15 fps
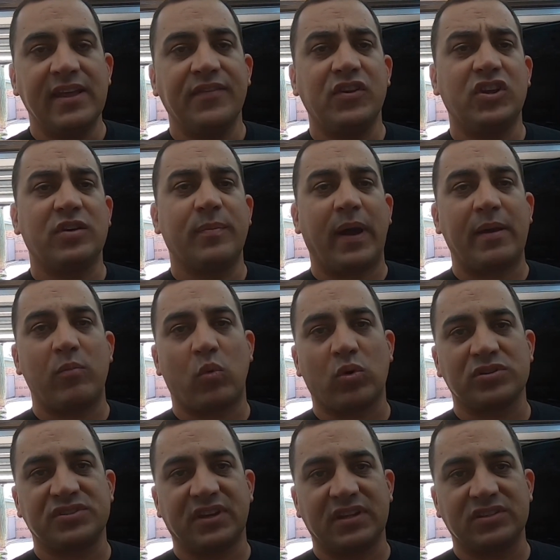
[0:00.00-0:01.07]
Then you could buy more
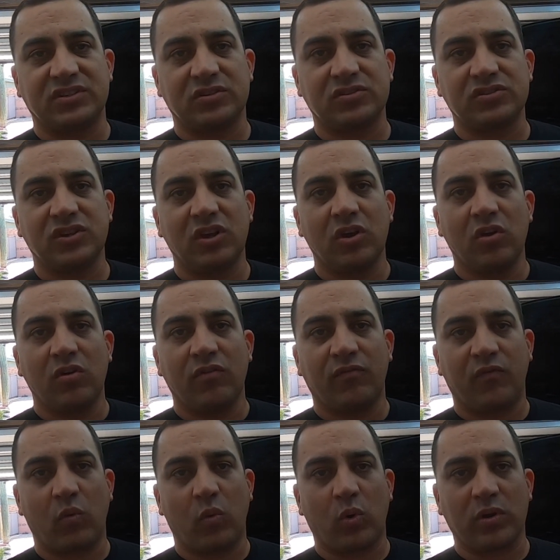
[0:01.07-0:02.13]
sensors
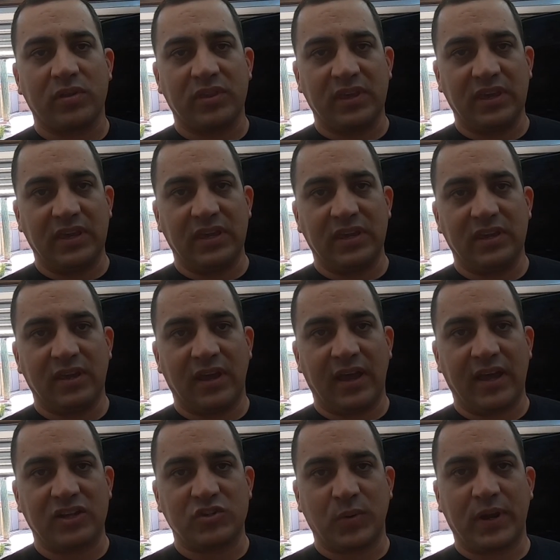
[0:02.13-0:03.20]
for the
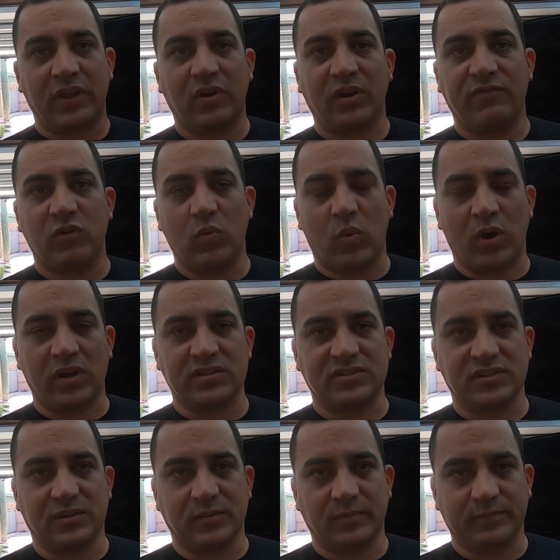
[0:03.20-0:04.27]
trailer if you wanted to.